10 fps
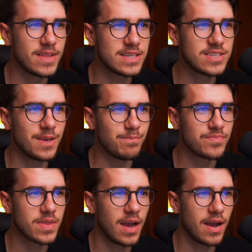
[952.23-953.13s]
let's see.
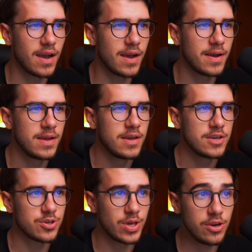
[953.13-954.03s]

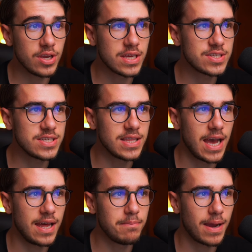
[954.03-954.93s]
So here you can see
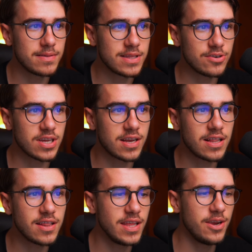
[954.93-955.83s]
that there's a
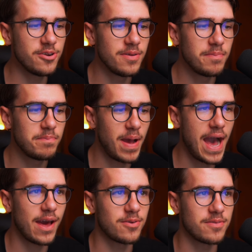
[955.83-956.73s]
clear
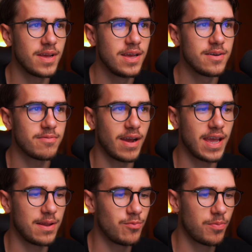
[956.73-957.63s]
pattern,
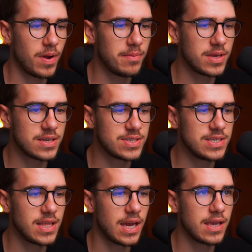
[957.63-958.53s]
right? And we're probably going to
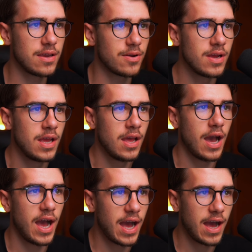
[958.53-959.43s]
see that here.
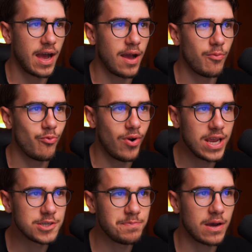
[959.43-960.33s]

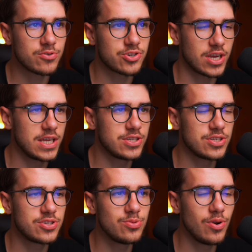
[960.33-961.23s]
Range-bound trades
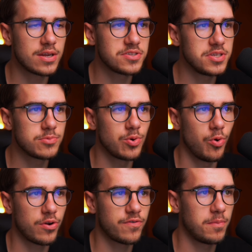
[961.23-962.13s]
just do not seem to
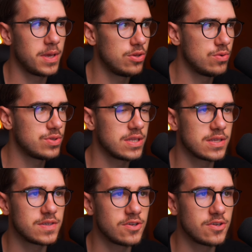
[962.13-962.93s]
work for me using the